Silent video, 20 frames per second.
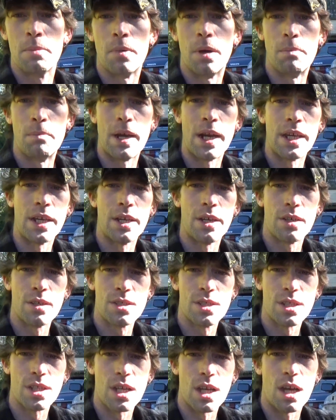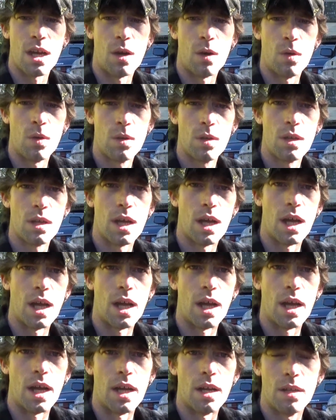But many years ago,
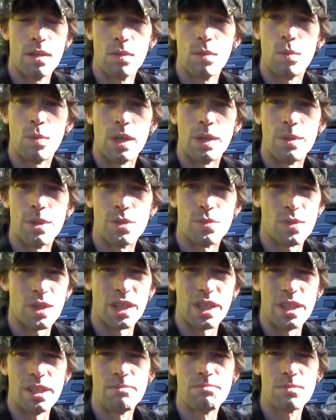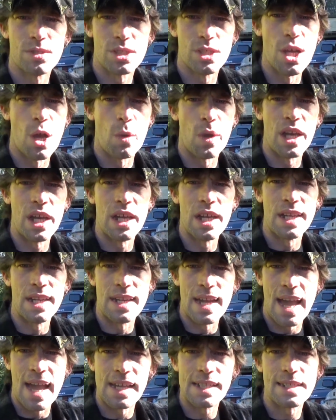when it was really snowy
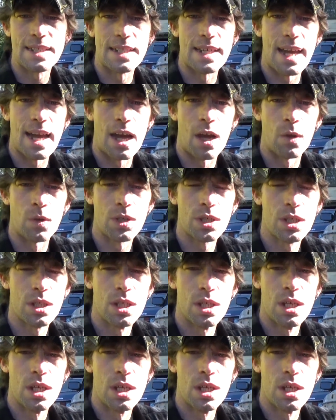and nasty out,